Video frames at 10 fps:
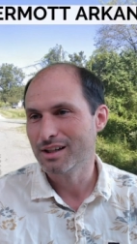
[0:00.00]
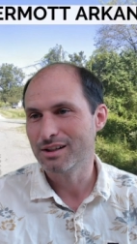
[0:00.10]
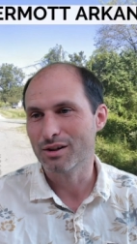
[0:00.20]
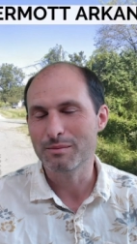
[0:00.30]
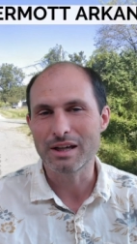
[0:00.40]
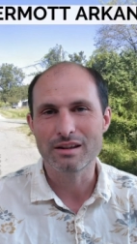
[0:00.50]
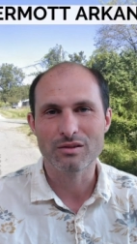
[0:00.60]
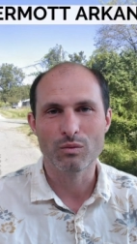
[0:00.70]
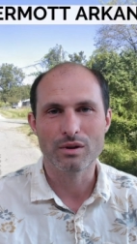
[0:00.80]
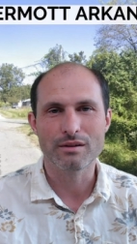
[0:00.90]
you know, make
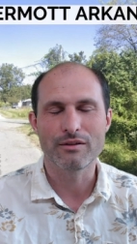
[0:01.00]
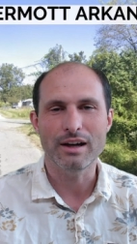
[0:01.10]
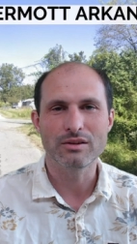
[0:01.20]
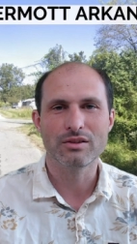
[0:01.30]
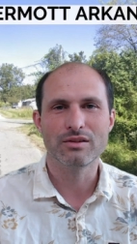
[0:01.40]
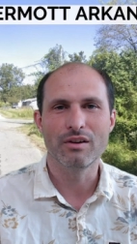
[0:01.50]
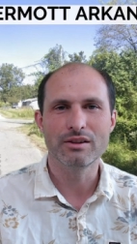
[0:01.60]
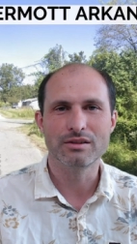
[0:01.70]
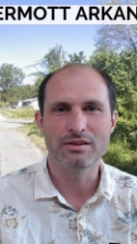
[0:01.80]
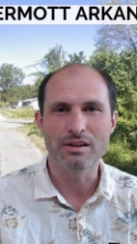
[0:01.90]
this one of thousands of
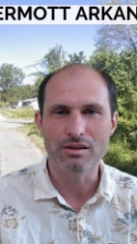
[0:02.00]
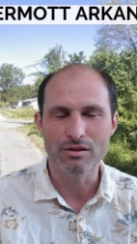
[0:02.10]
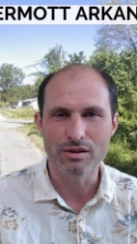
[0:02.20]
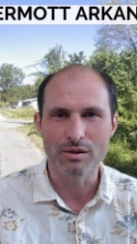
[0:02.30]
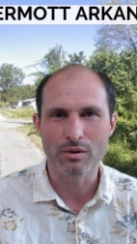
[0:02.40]
others that you're doing,